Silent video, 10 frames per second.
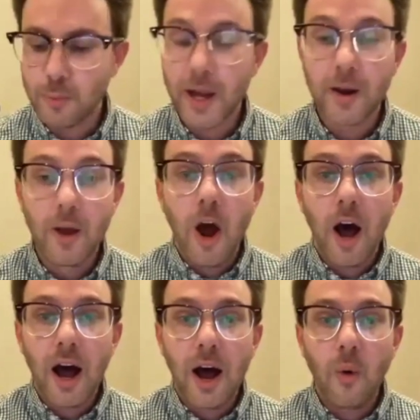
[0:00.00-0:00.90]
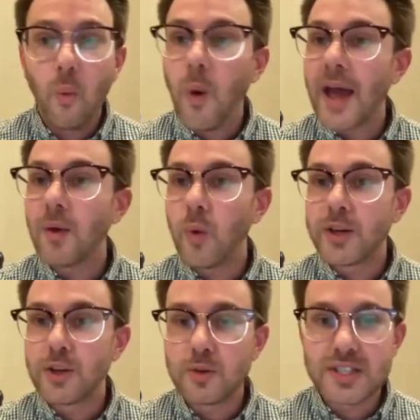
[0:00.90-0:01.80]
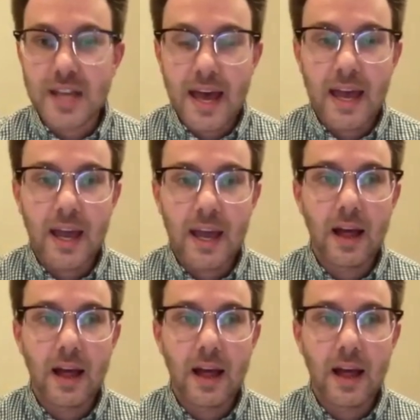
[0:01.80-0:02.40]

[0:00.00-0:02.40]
But when would you say